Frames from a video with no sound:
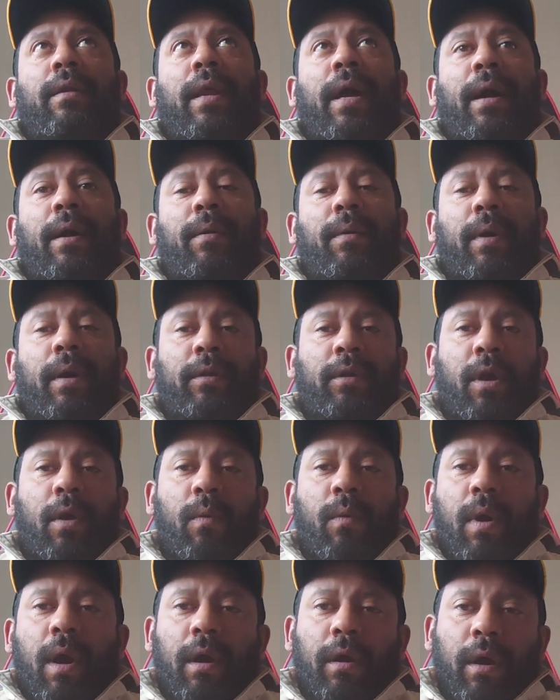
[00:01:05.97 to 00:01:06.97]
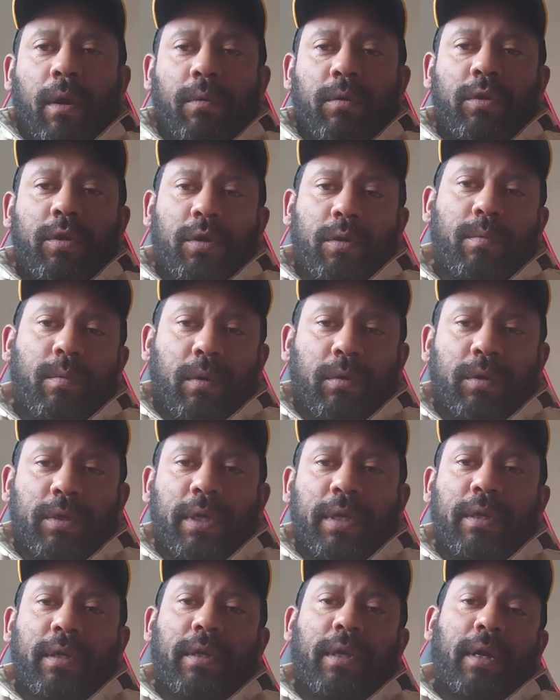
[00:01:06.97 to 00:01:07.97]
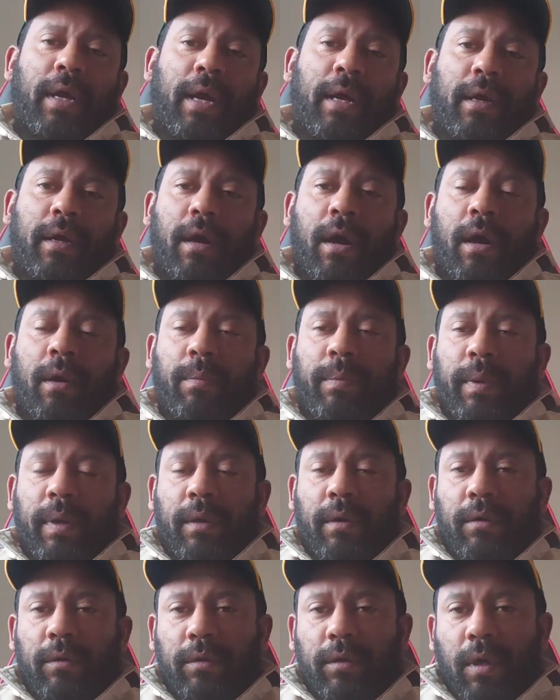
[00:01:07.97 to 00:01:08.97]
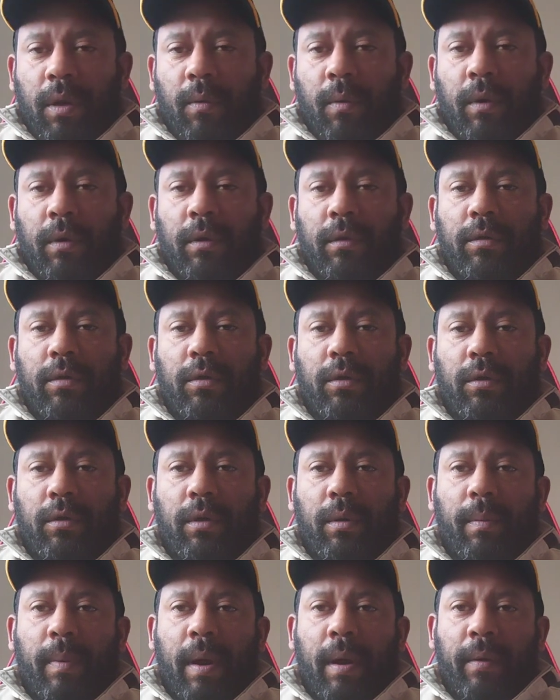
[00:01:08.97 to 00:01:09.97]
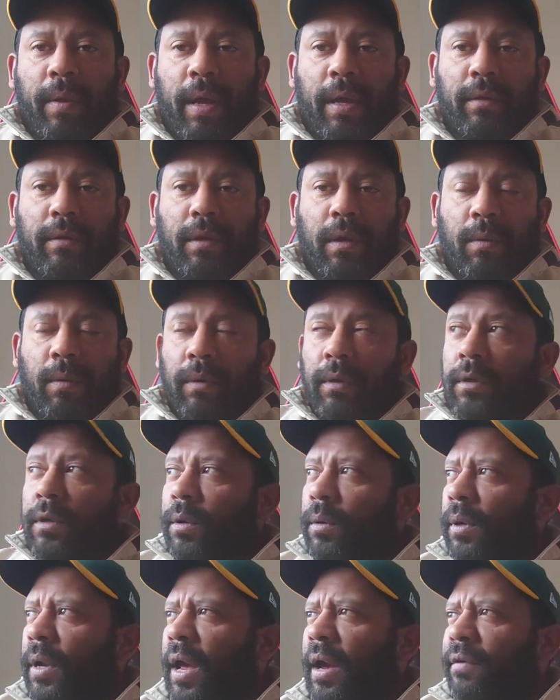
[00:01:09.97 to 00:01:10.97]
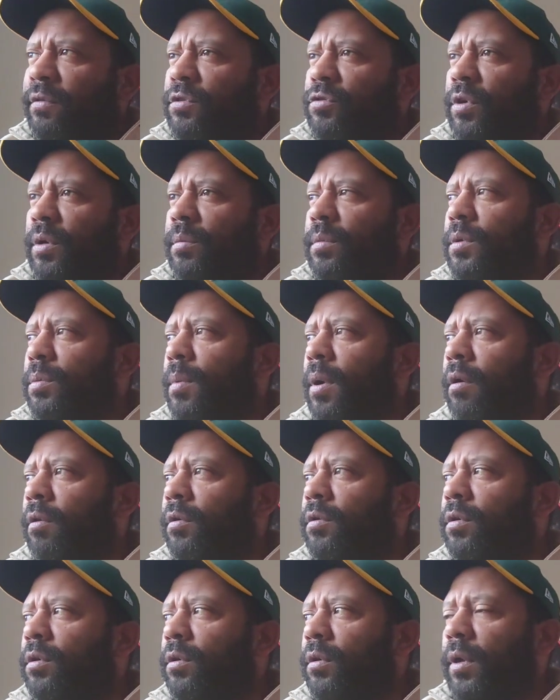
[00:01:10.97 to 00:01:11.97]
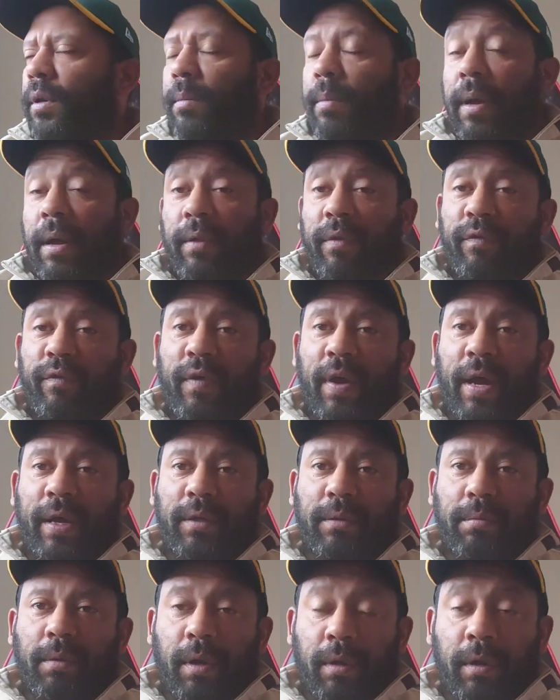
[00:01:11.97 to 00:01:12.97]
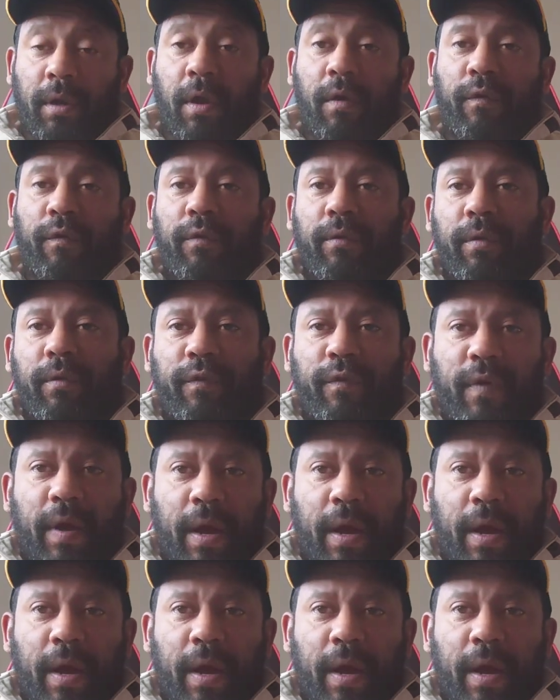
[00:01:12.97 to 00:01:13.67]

Now, I don't want to go too much into that card because I want to talk about that. I want to do a live stream tomorrow talking about the fights. I'm going to go through the